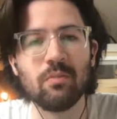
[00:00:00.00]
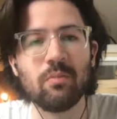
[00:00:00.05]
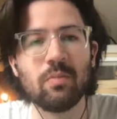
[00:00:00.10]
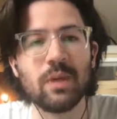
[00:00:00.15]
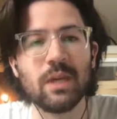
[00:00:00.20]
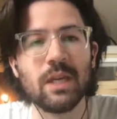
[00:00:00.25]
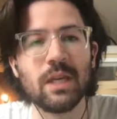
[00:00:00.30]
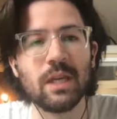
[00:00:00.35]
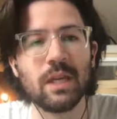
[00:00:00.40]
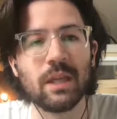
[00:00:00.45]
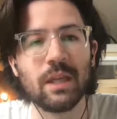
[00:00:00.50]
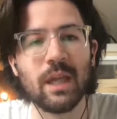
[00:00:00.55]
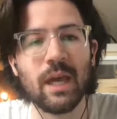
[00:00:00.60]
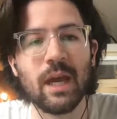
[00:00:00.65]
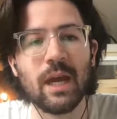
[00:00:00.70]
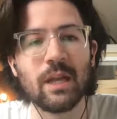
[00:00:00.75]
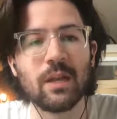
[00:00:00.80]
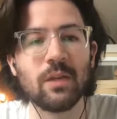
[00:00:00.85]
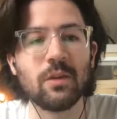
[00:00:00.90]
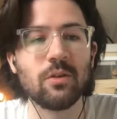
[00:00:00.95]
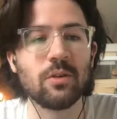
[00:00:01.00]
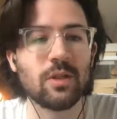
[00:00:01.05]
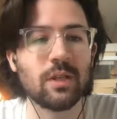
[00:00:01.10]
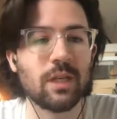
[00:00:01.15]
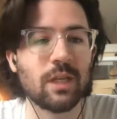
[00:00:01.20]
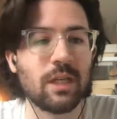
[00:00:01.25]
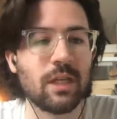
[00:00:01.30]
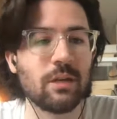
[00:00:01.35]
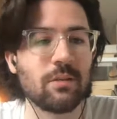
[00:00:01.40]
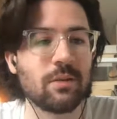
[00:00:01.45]
being that
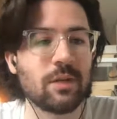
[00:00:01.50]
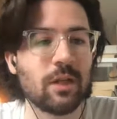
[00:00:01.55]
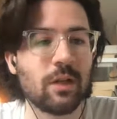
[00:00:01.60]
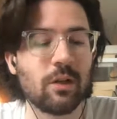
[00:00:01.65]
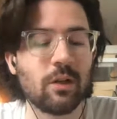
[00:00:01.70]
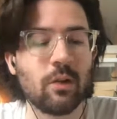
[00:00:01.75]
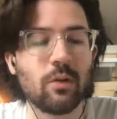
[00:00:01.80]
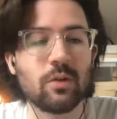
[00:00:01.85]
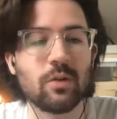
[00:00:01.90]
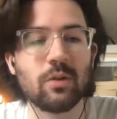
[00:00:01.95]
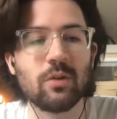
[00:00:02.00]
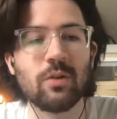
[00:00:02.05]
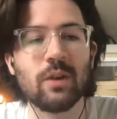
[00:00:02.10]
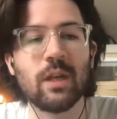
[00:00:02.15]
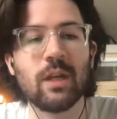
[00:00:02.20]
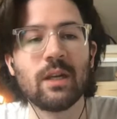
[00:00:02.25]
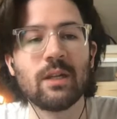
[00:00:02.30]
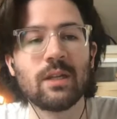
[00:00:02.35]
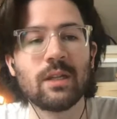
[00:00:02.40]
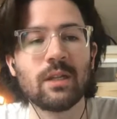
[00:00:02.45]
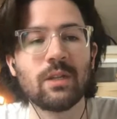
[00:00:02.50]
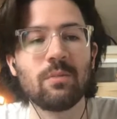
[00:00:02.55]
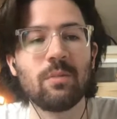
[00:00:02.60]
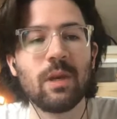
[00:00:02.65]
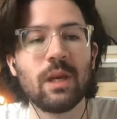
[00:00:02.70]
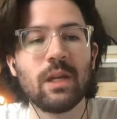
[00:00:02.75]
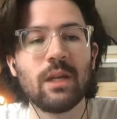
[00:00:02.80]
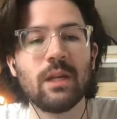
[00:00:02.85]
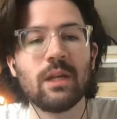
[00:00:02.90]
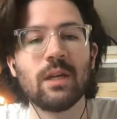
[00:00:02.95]
Houston keeps it closer than
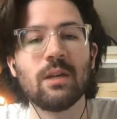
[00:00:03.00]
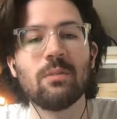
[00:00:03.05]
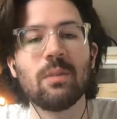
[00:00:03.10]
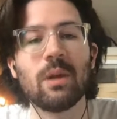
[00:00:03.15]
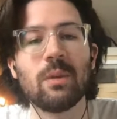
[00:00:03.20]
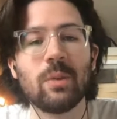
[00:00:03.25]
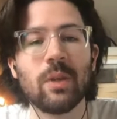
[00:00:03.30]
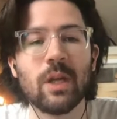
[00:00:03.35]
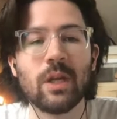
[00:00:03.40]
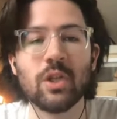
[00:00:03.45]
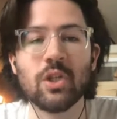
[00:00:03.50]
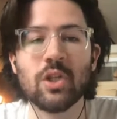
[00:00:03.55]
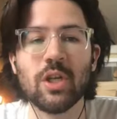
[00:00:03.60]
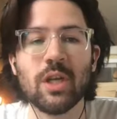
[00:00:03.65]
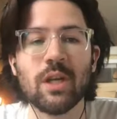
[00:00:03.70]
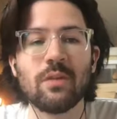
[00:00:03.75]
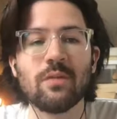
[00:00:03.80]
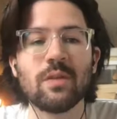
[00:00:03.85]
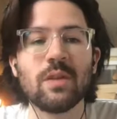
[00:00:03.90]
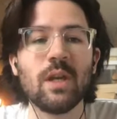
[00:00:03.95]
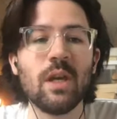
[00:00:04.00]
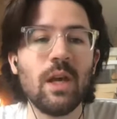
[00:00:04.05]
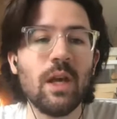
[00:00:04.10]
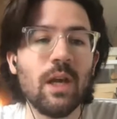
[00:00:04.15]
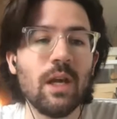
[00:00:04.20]
anticipated, and maybe that shaves